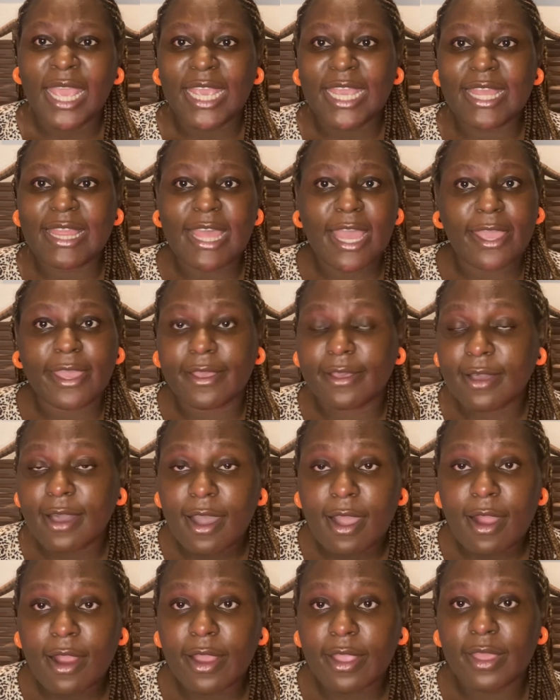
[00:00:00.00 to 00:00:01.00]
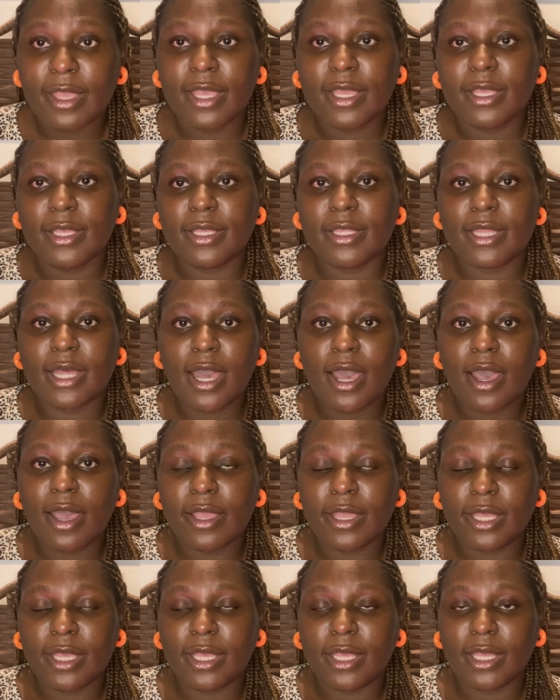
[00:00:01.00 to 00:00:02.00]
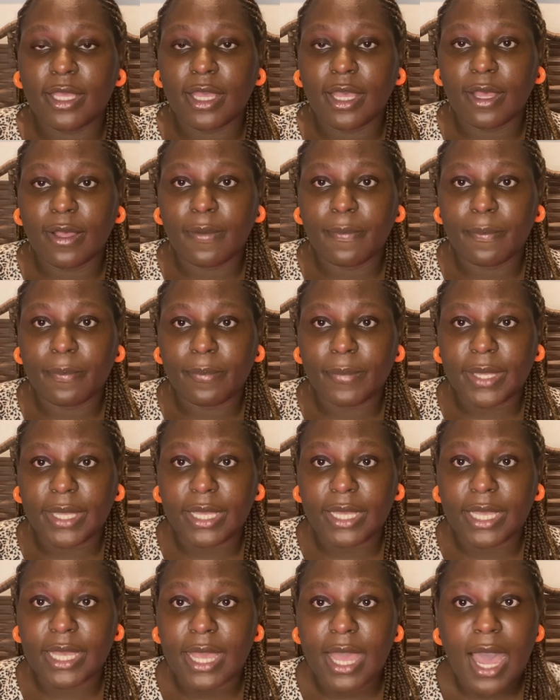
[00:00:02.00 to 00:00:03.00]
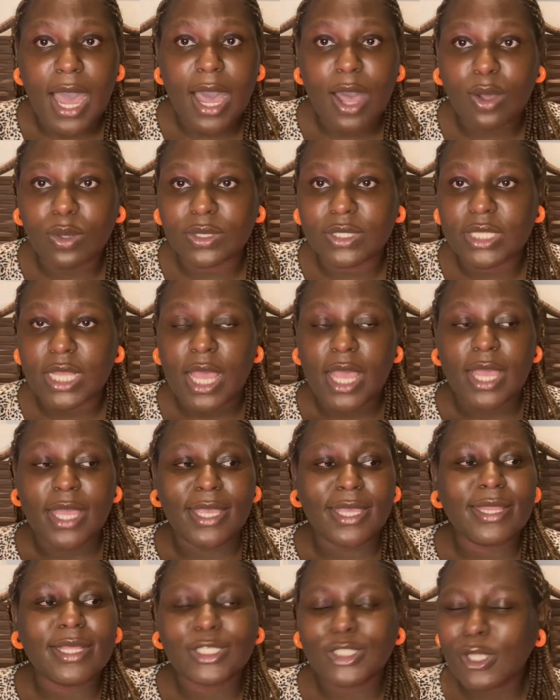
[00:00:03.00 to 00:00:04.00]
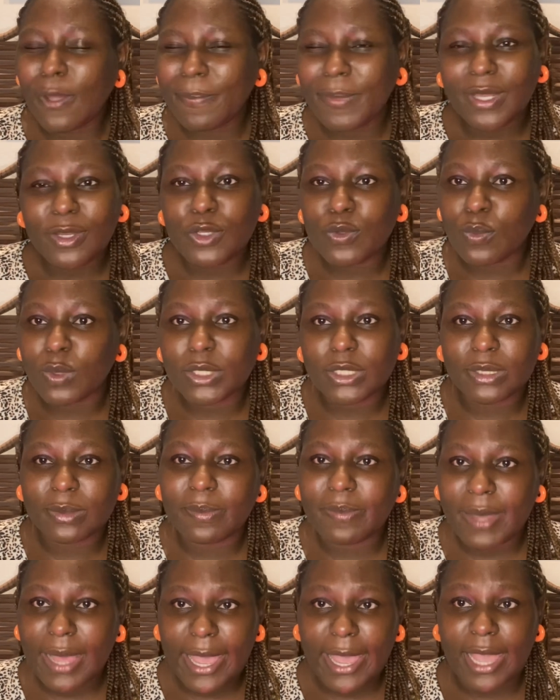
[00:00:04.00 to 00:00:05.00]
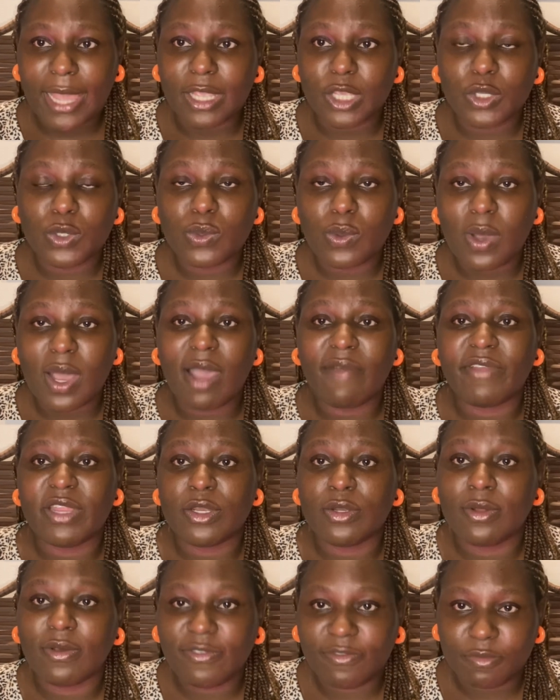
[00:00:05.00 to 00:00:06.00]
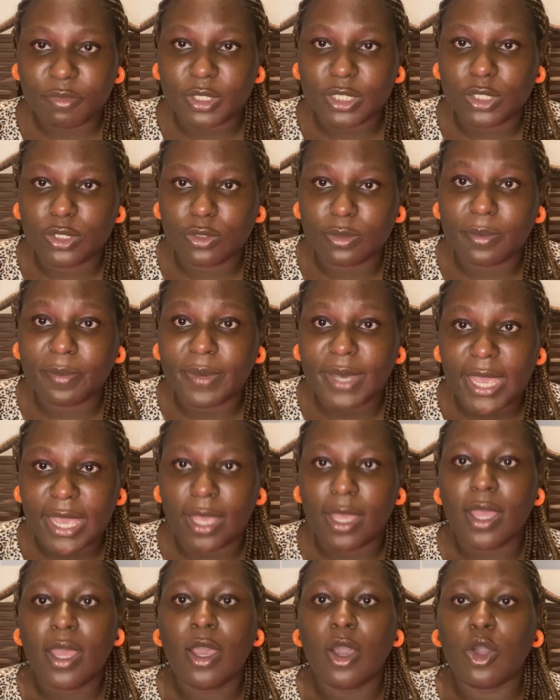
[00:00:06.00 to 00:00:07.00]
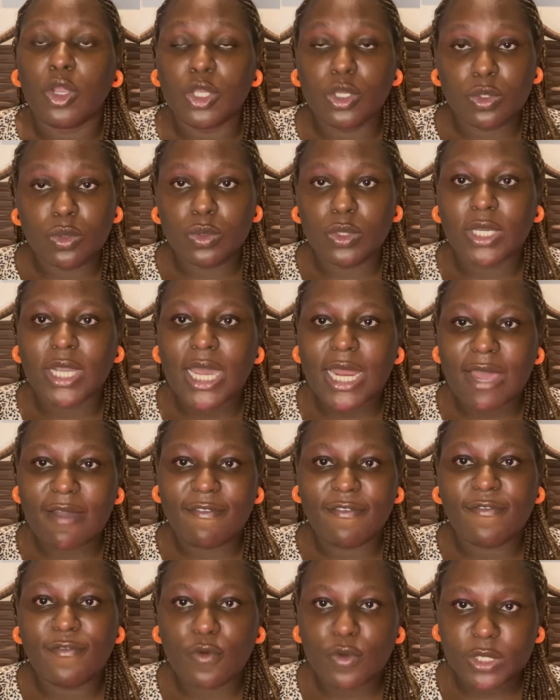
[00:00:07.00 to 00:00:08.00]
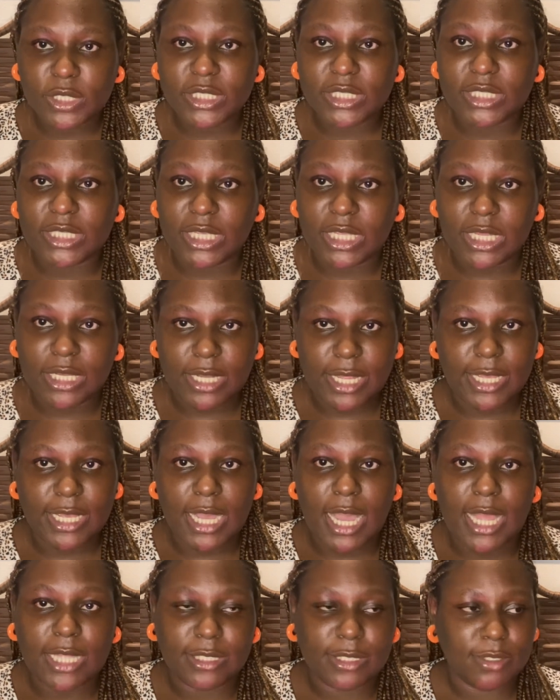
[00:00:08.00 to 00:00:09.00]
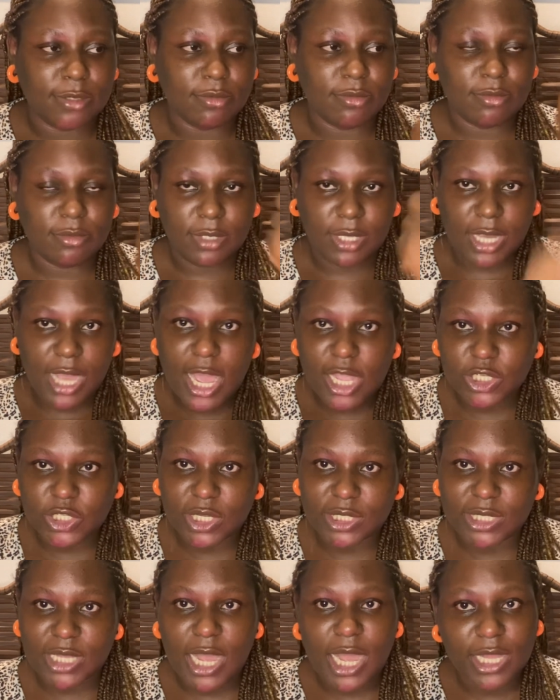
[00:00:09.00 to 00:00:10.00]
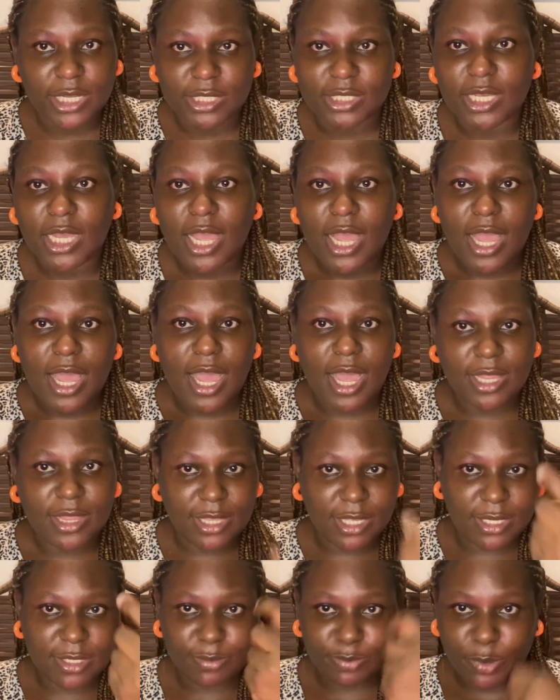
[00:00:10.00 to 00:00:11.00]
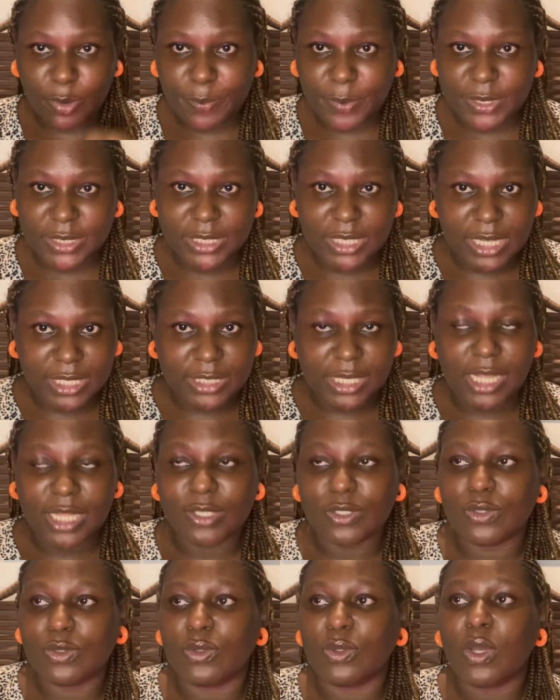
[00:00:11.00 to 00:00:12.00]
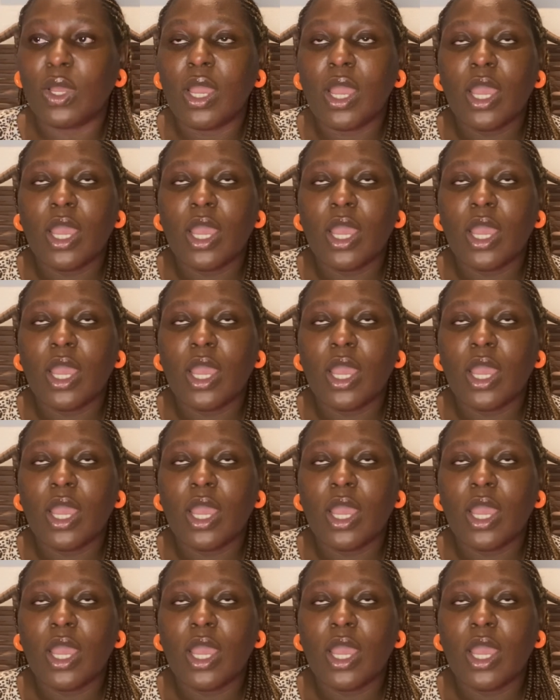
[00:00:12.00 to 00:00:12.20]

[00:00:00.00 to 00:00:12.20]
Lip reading: either a car, either a house, either something you want to buy and you don't have enough money to buy, you can't afford it, like as in cash at hand and then property at hand too.